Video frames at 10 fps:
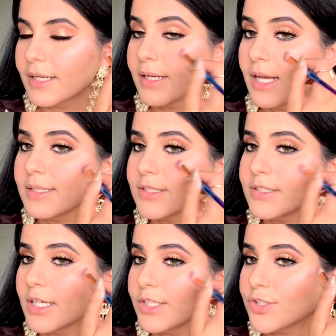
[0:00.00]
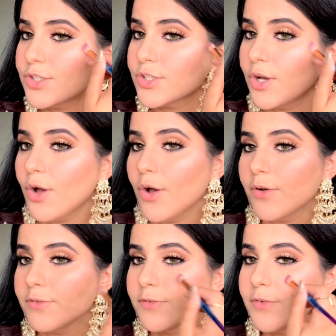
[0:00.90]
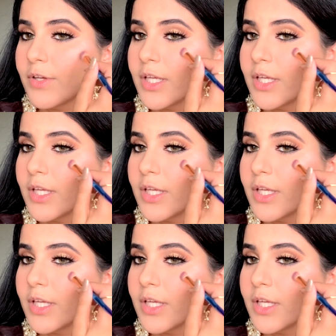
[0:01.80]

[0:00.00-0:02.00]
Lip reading: it adds a touch of